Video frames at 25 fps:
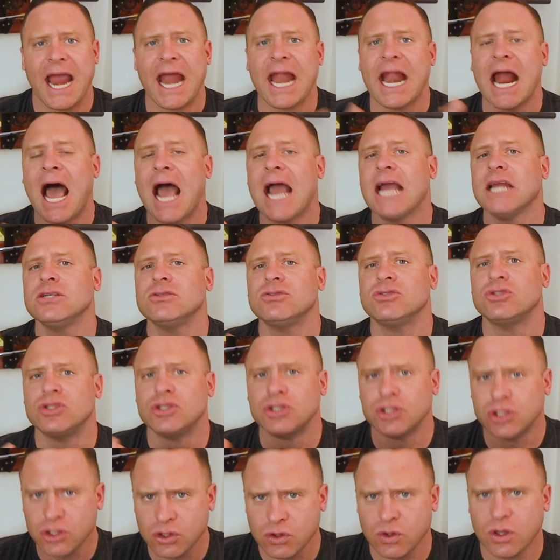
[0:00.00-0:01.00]
And I
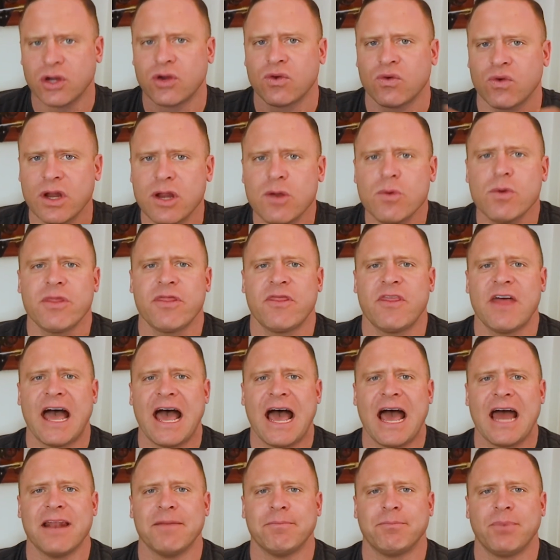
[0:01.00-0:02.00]
do agree with
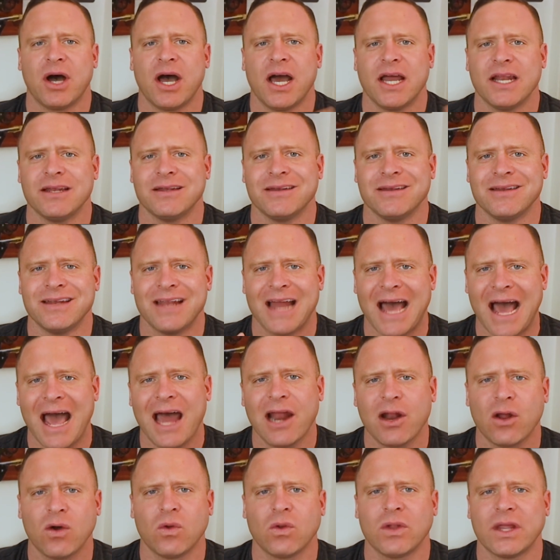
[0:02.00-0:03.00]
that, but
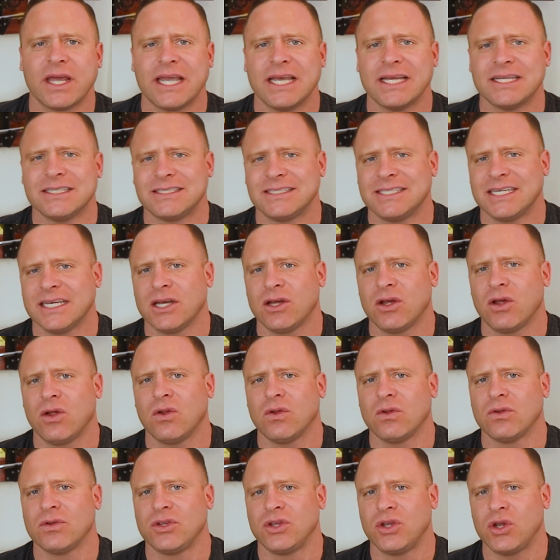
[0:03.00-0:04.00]
not only
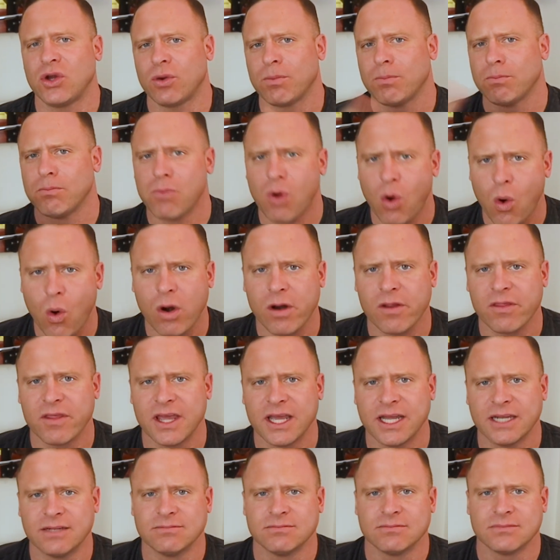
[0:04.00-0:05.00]
until you're more
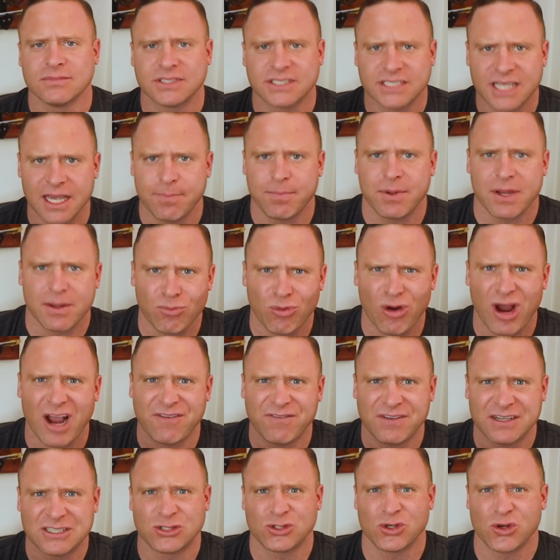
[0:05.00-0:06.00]
than skipping
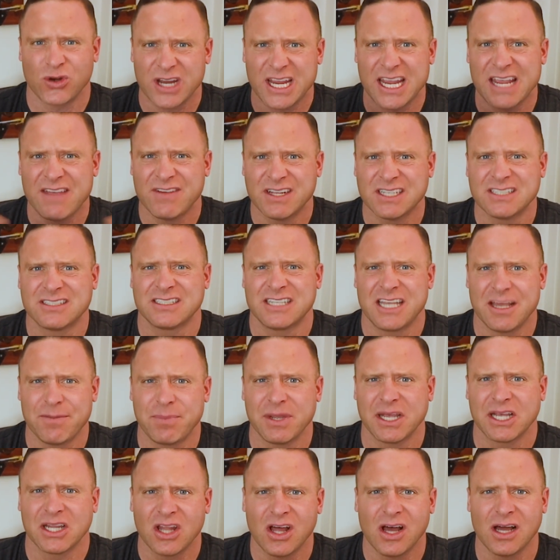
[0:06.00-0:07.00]
breakfast or even
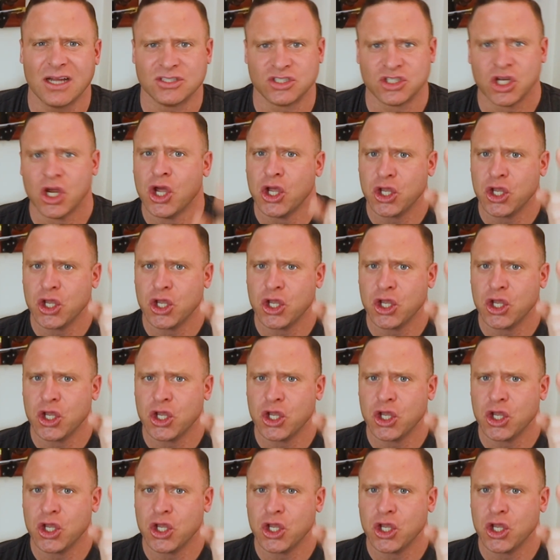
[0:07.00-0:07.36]
skipping lunch.